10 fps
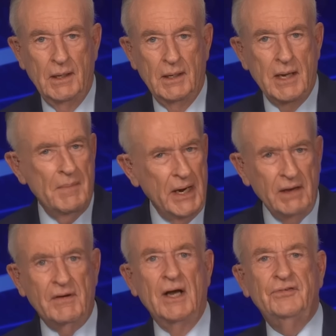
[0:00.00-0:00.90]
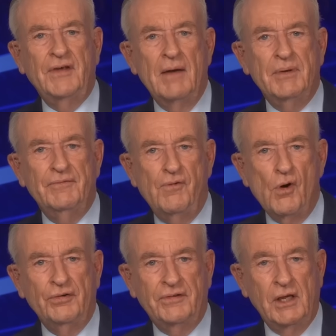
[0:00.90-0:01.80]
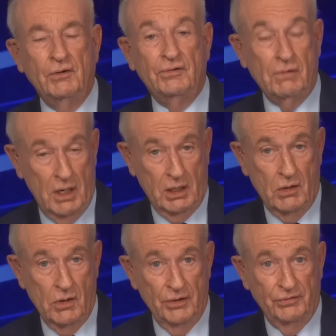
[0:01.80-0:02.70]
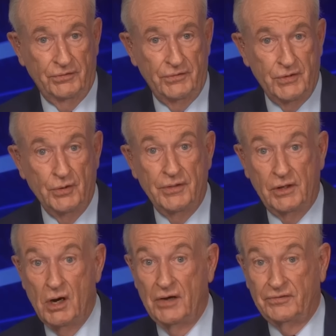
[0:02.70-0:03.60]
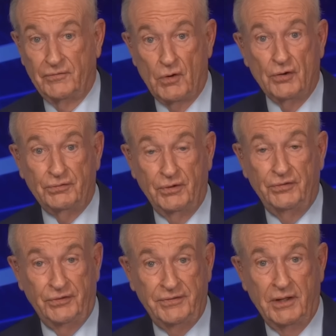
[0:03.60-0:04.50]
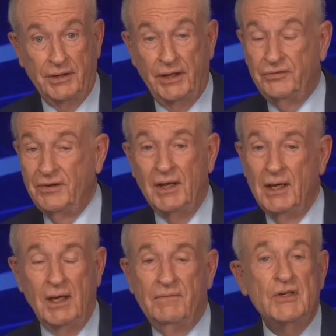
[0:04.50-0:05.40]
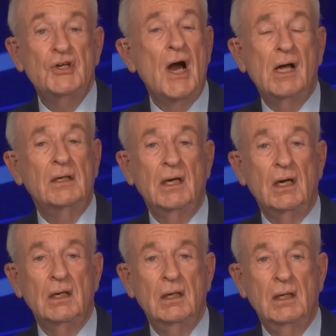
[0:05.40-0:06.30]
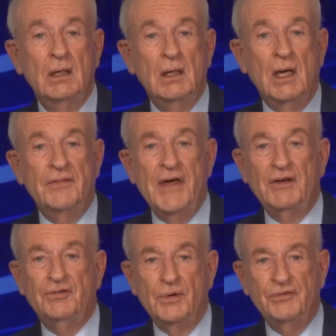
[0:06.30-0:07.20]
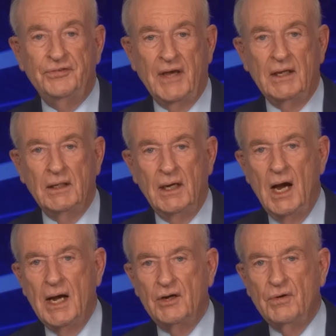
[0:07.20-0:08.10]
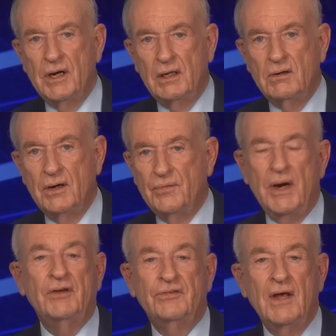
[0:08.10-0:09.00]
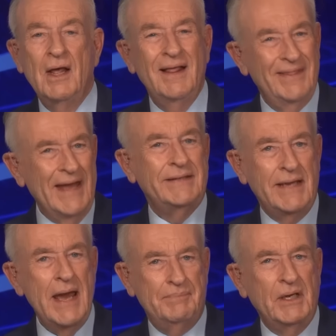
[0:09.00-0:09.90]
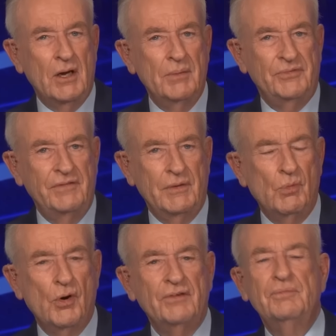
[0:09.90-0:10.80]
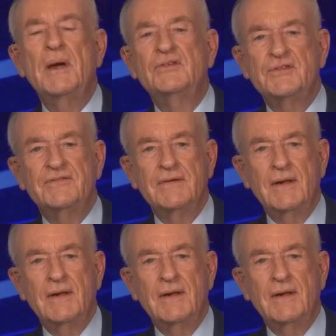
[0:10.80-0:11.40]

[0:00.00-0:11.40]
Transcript: Now, many of us have been forced to use credit cards due to the cost of groceries, utilities, even childcare. And thanks to insanely high credit card rates, that debt becomes even more expensive.